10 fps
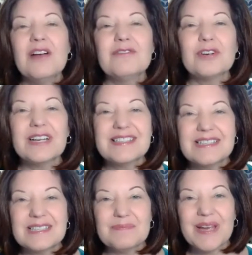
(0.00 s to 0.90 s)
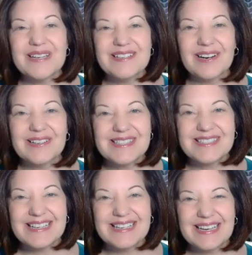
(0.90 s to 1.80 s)
for us to spend our
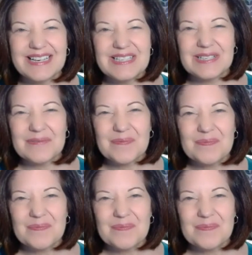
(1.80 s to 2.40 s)
staycation.